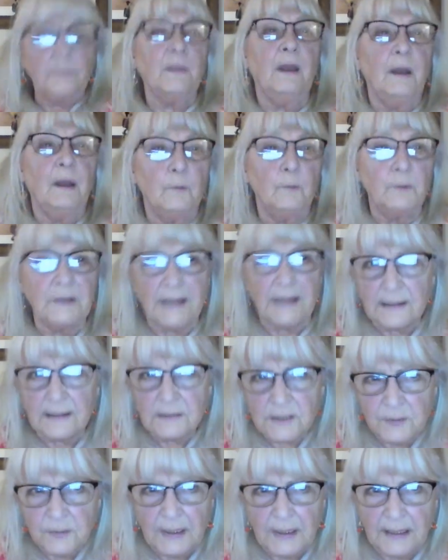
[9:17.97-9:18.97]
Well,
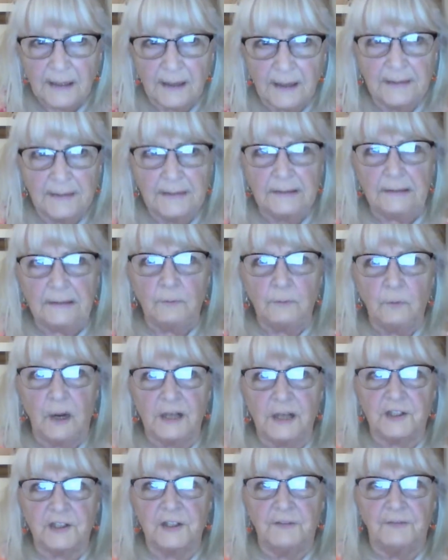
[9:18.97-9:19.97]
last week I
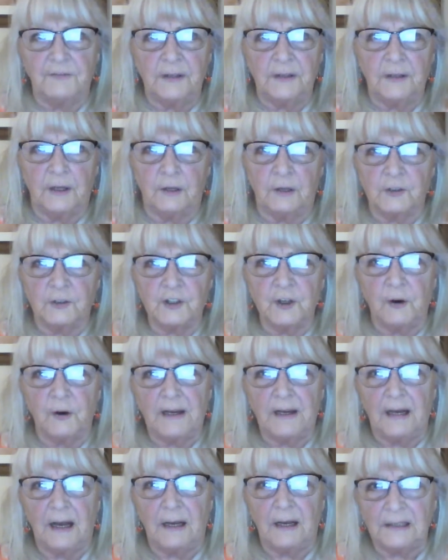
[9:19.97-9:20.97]
watched a video
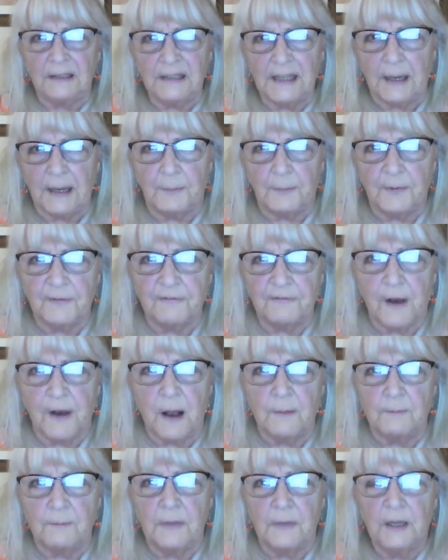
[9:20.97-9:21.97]
showing a clip
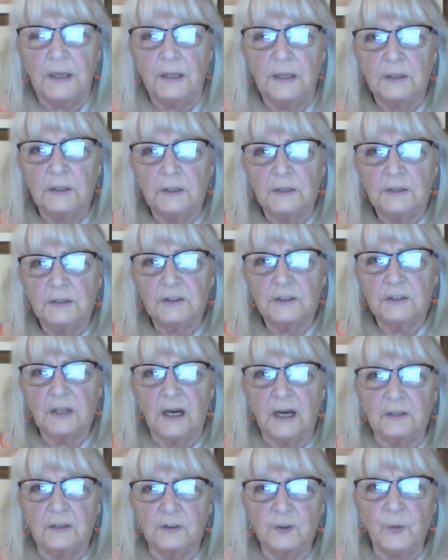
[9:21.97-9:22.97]
from
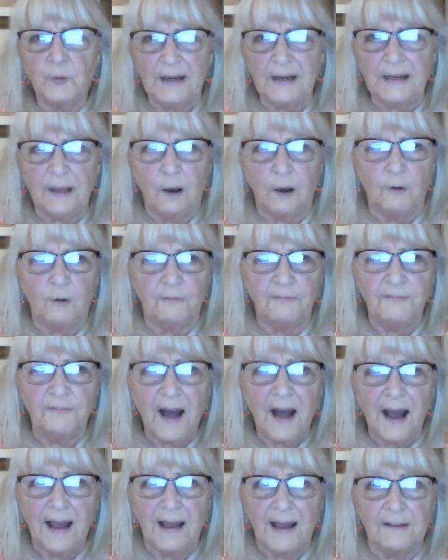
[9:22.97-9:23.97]

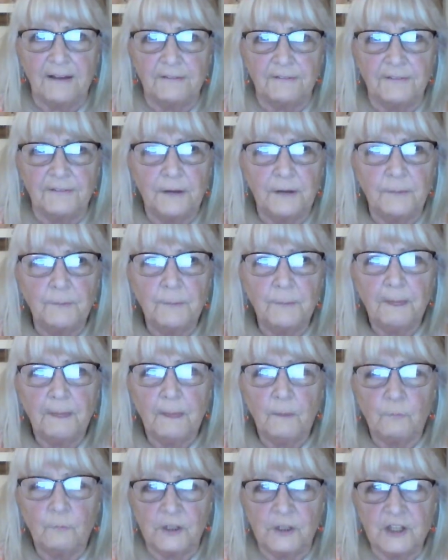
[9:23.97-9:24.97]
2005,
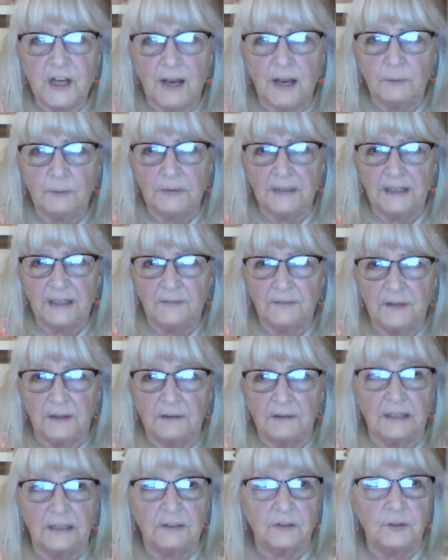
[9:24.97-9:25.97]
which I will leave the
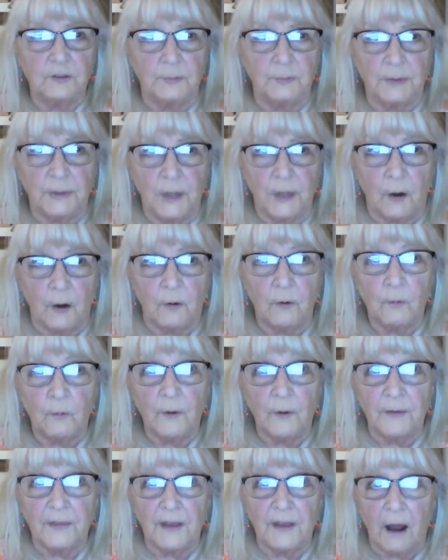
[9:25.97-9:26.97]
link to below,
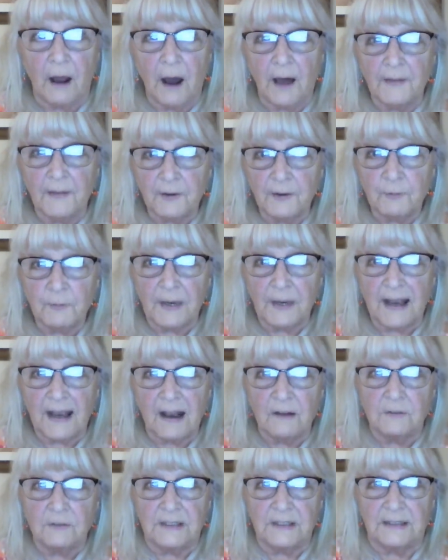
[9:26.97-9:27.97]
where the author
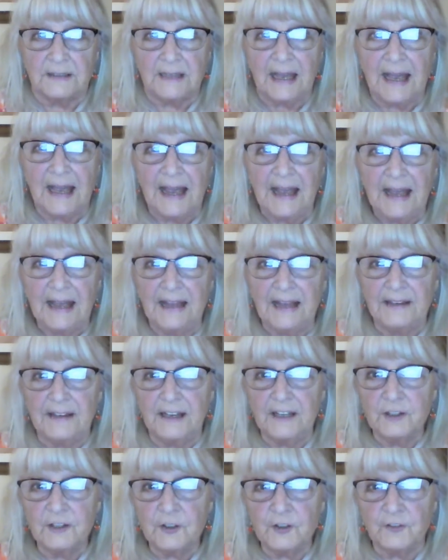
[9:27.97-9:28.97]
recounted an
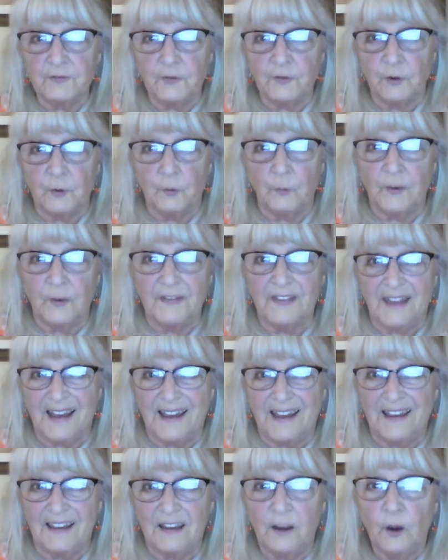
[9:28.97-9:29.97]
interview with
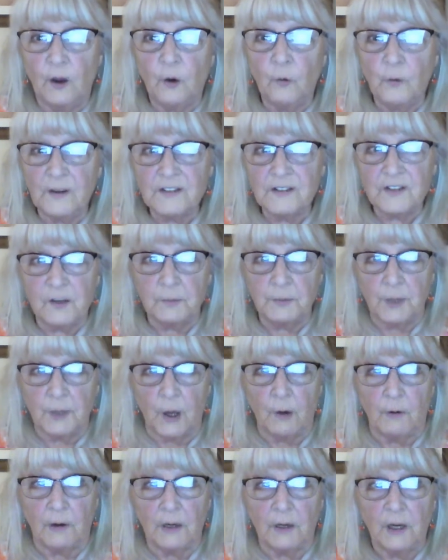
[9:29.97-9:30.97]
a
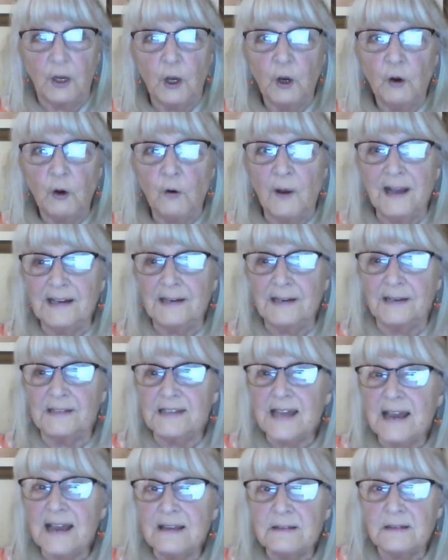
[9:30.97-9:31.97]
whistleblower who had
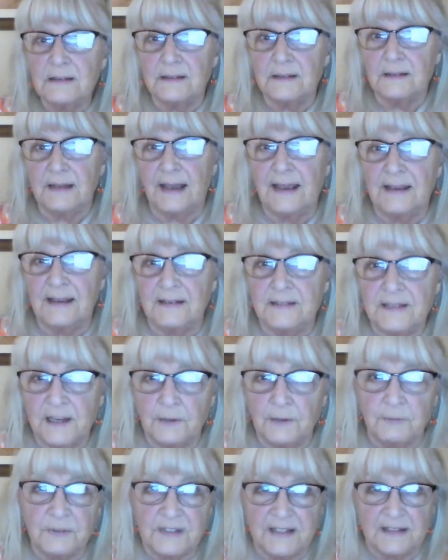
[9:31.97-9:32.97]
attended a
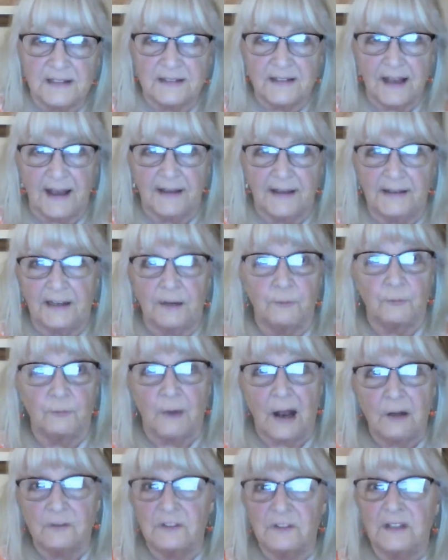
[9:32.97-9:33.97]
secret society
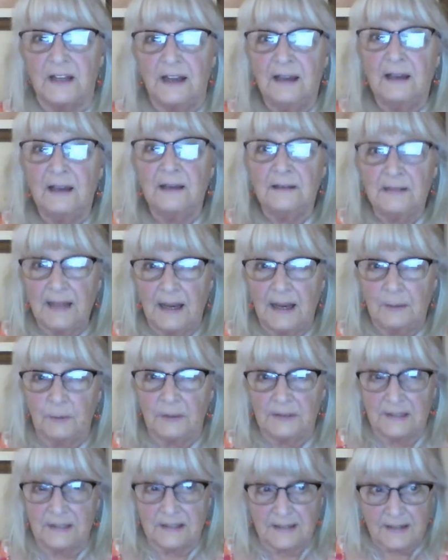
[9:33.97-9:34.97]
roundtable
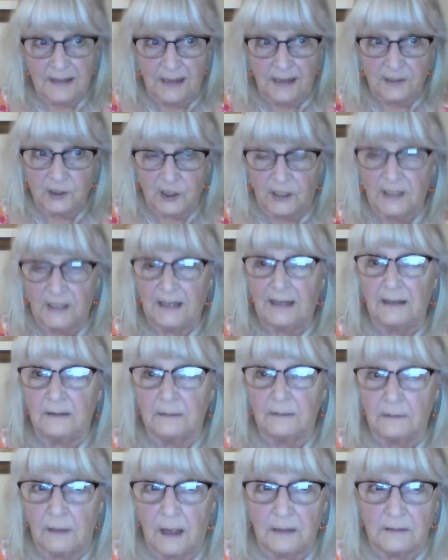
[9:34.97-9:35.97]
discussion
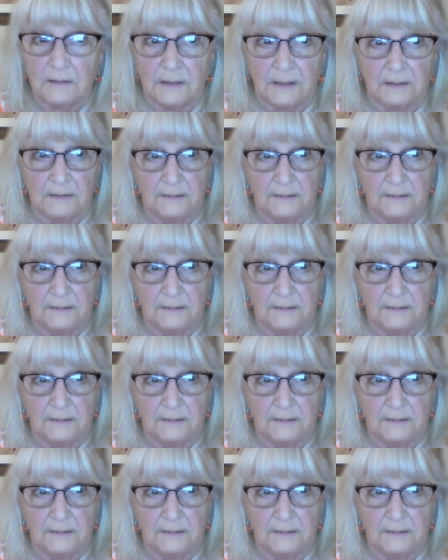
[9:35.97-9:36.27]
in London.